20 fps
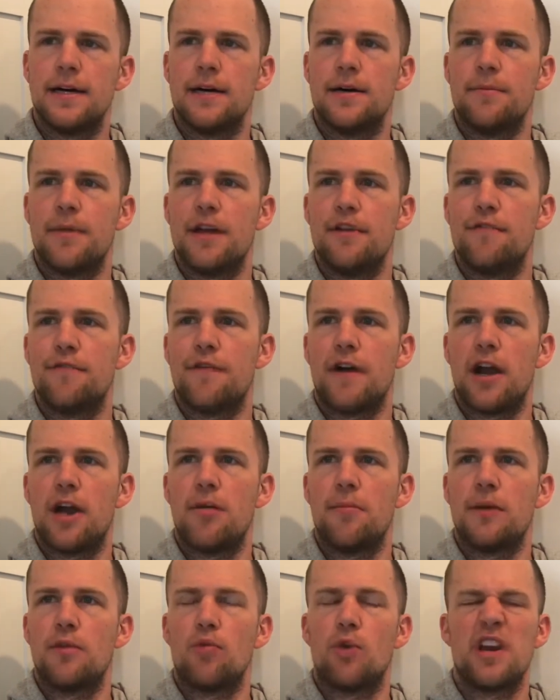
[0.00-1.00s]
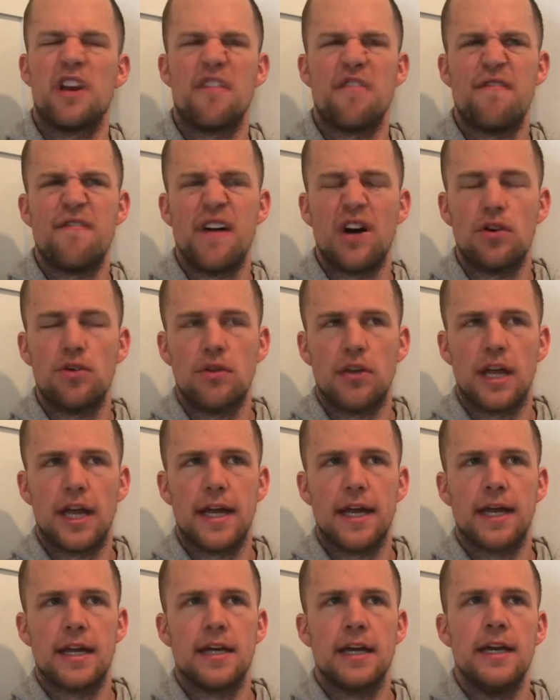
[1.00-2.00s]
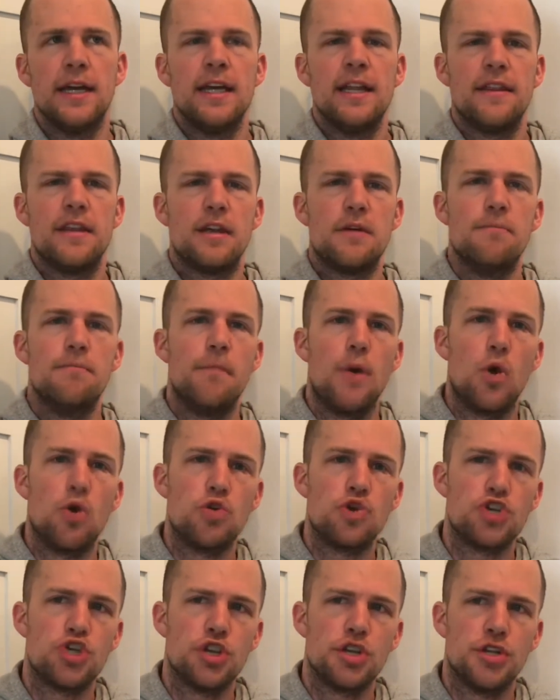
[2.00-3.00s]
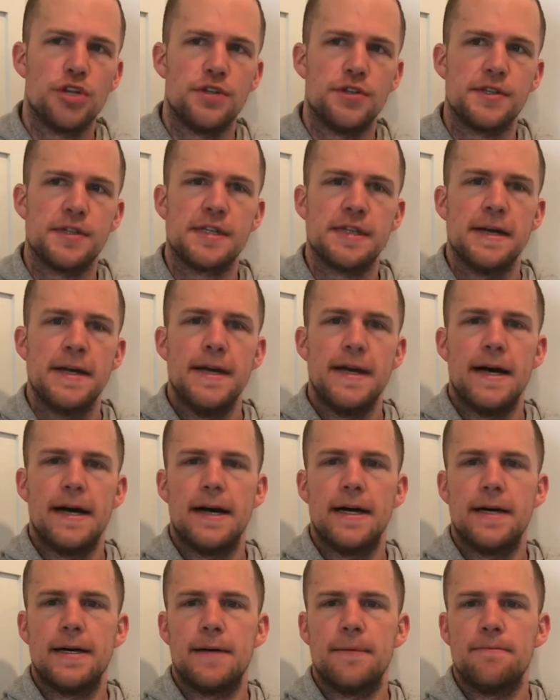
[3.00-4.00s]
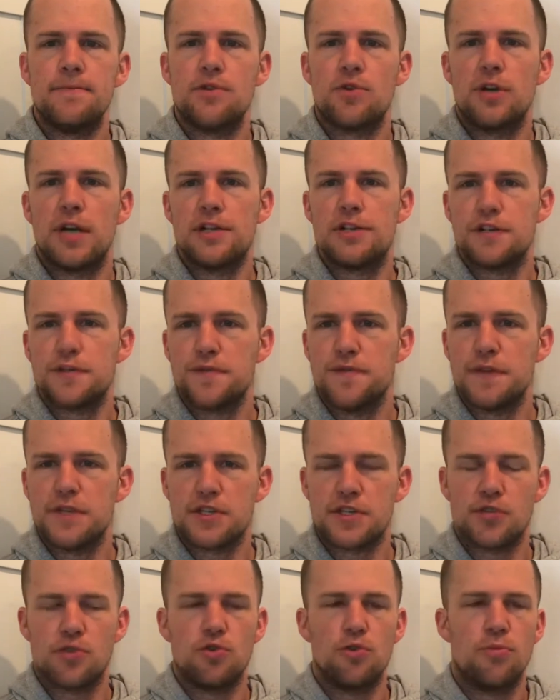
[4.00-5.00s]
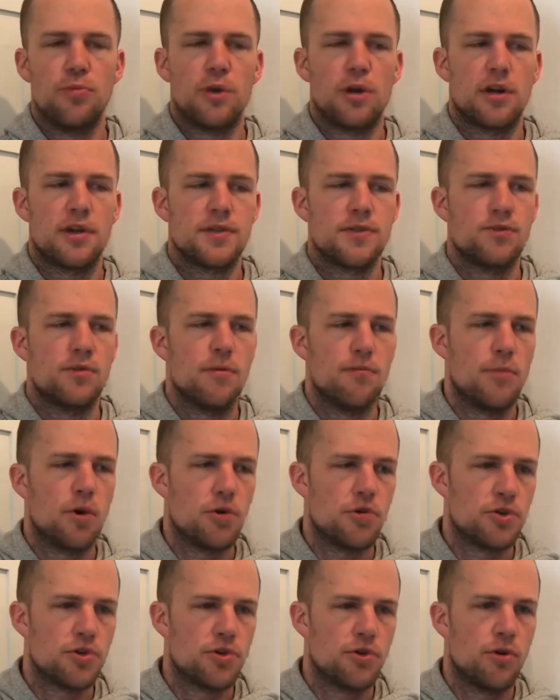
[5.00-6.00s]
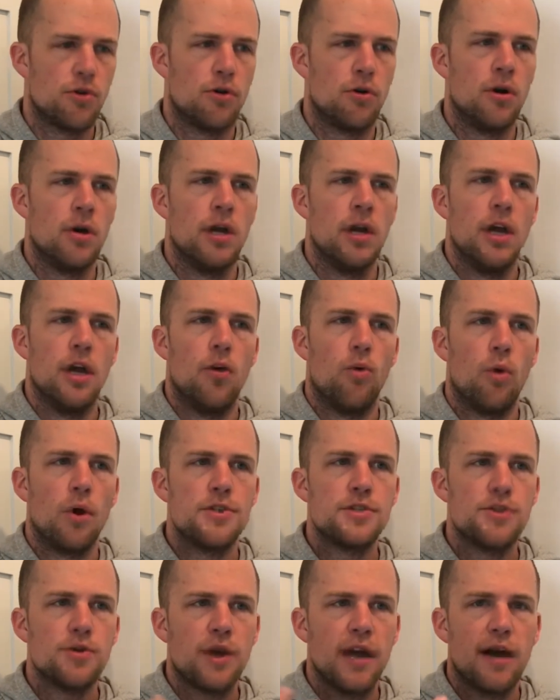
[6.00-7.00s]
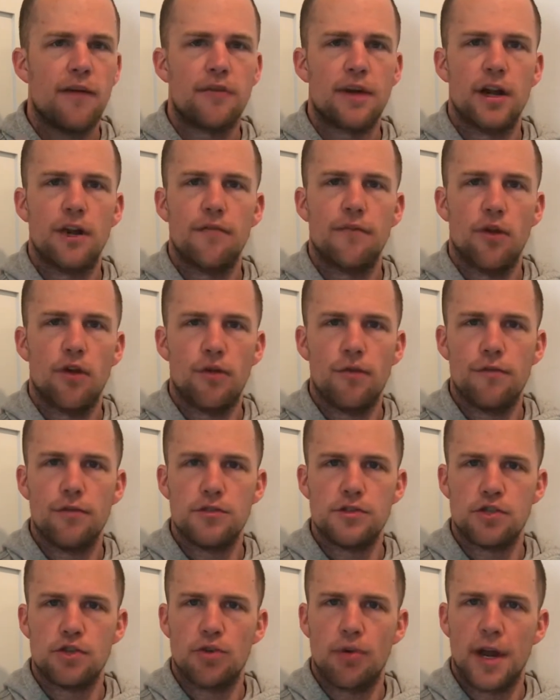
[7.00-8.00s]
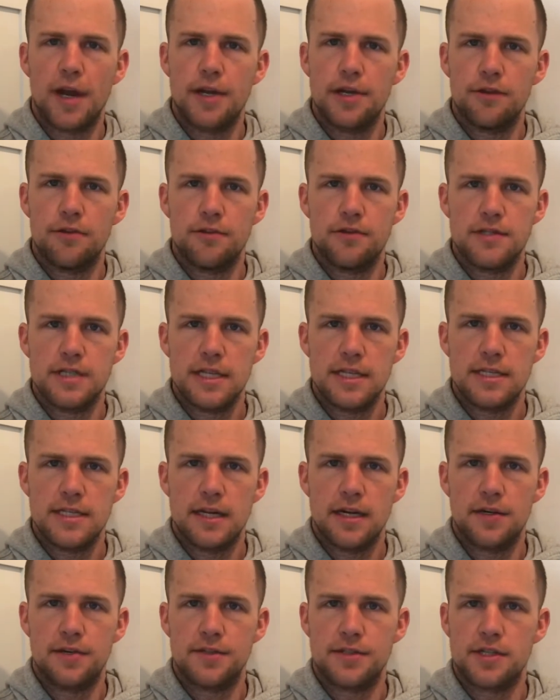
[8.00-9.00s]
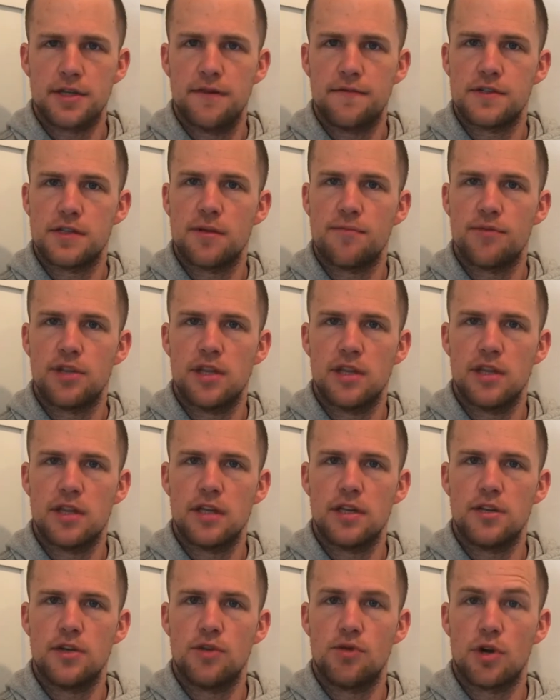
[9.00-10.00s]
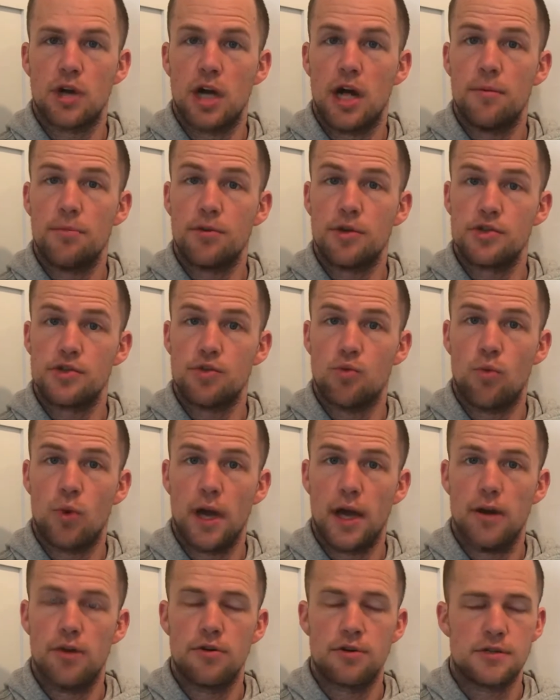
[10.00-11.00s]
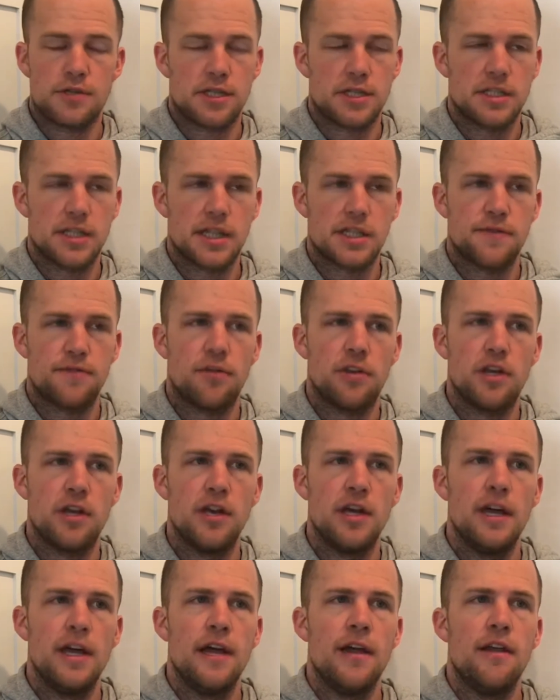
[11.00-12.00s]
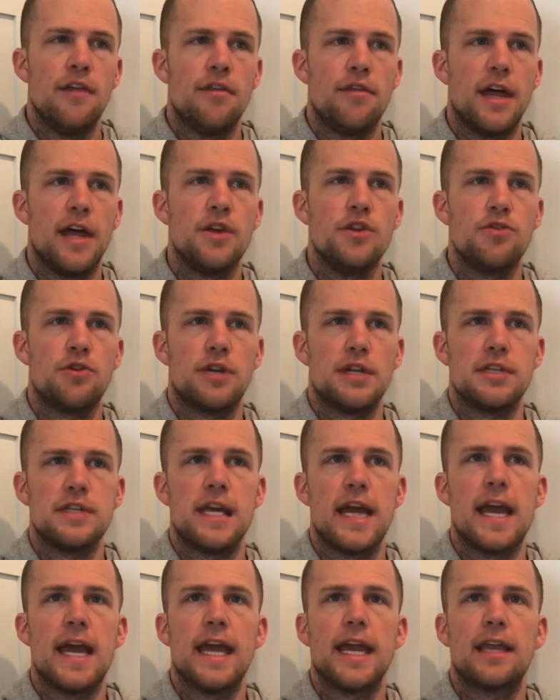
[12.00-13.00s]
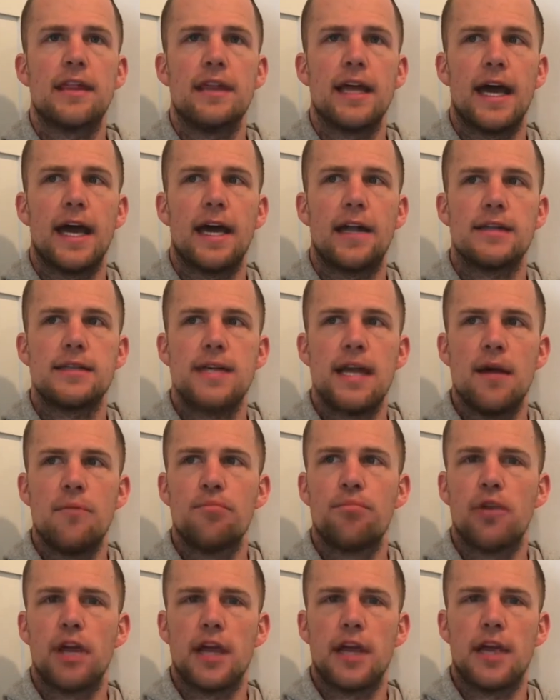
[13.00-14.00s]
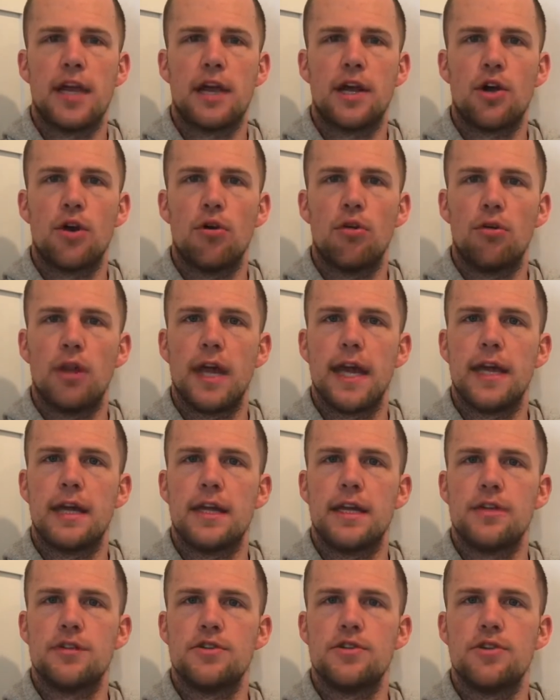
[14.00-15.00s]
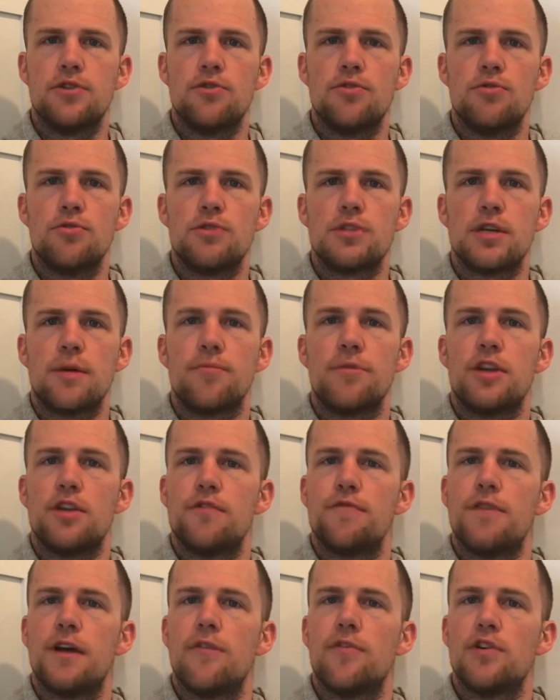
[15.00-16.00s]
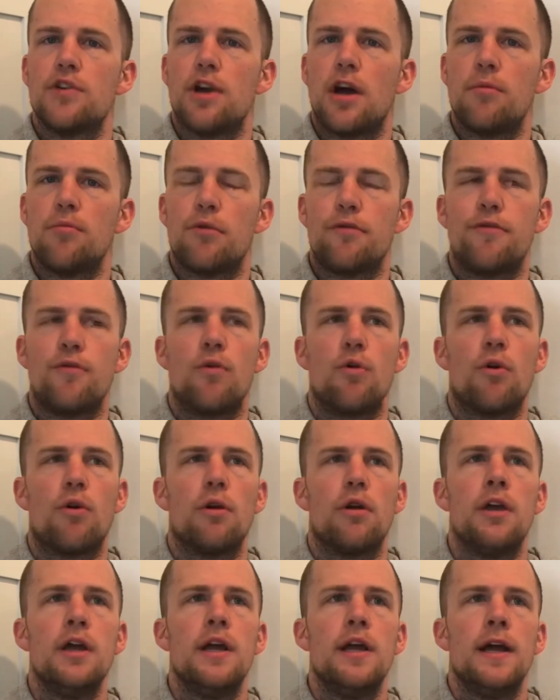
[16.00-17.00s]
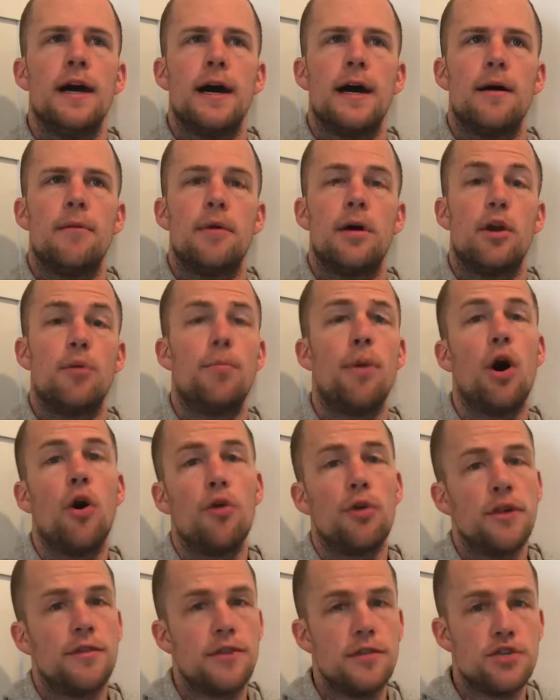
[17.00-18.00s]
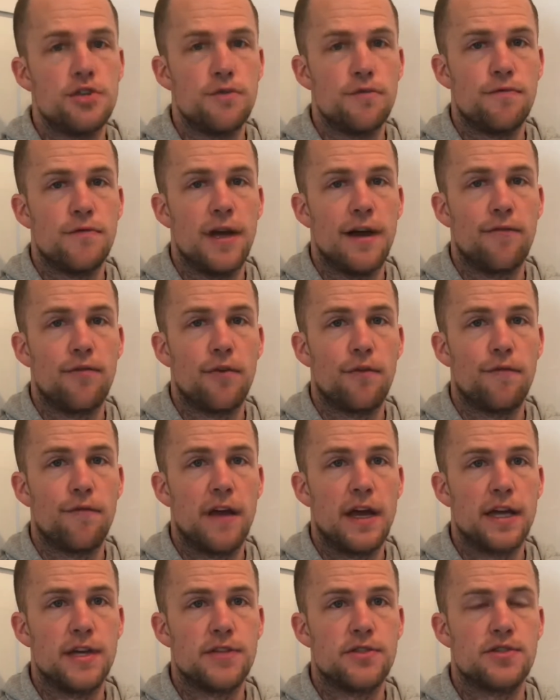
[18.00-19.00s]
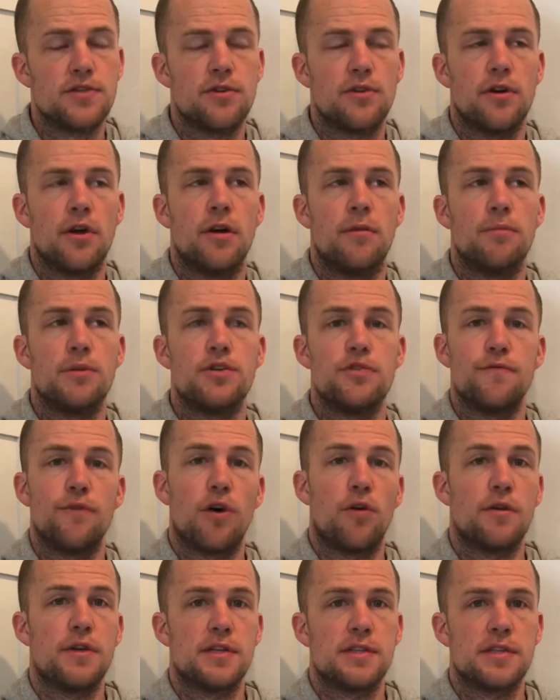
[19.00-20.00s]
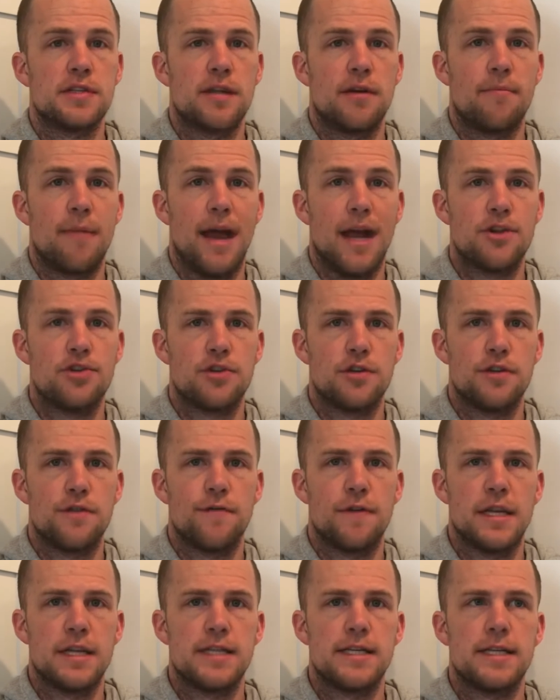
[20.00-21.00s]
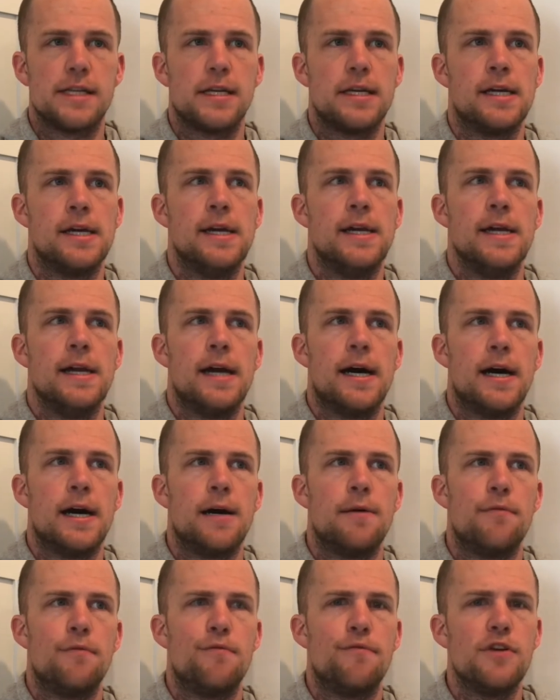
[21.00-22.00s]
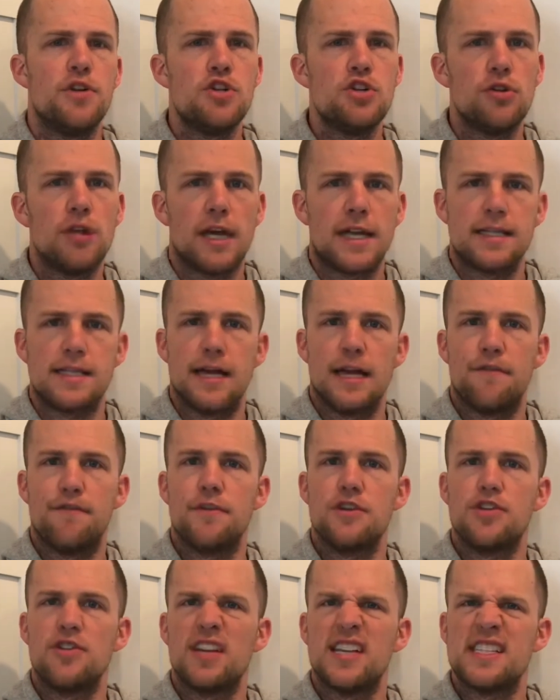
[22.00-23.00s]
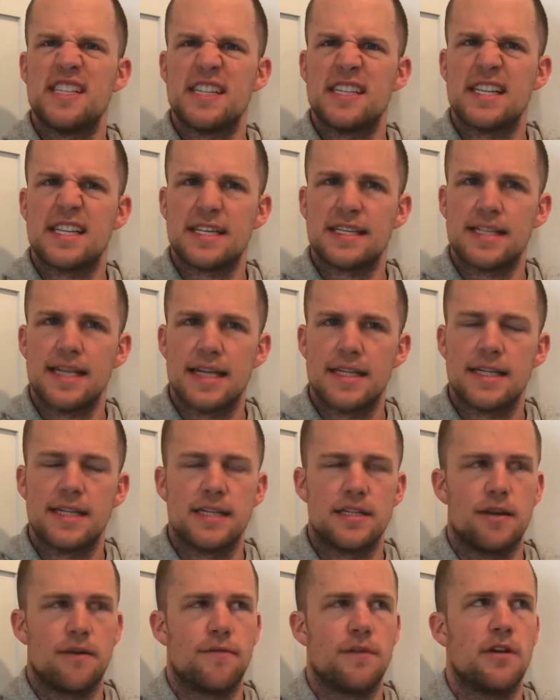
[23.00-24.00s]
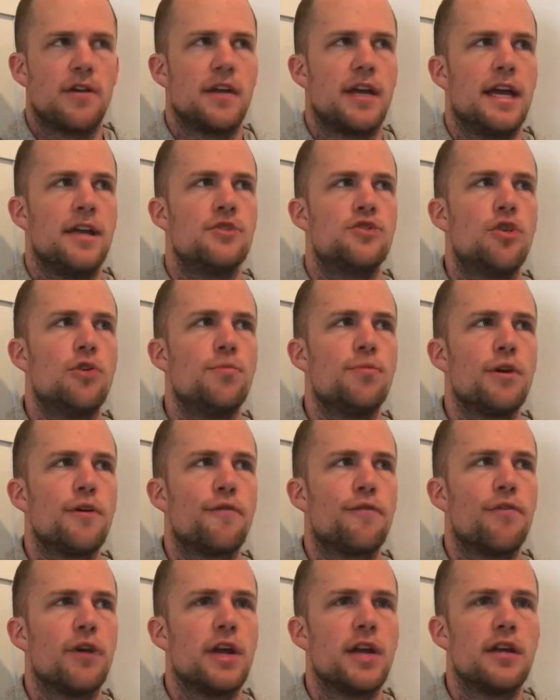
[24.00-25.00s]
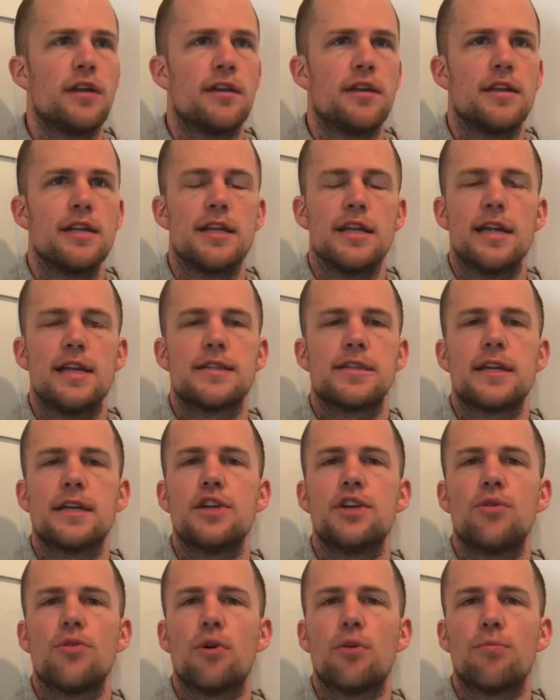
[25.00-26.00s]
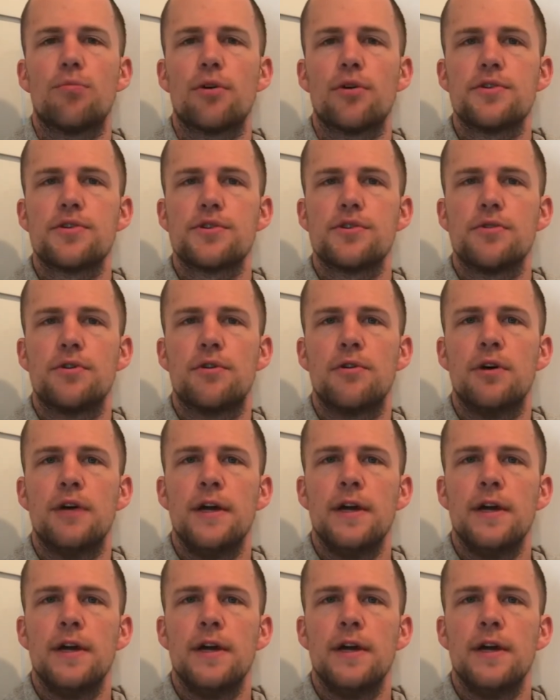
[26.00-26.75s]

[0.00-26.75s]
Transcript: environment, what it felt like, the emotions, so not just physical, but also emotional. Once you have kind of all of those granular details of something that you accomplished well or successfully, then you can take that template and go lay it into something you've never done before. An opponent that you've never faced, but you've always imagined facing. Visualize that. Visualize the successes of it. And don't be afraid. It's like your own personal,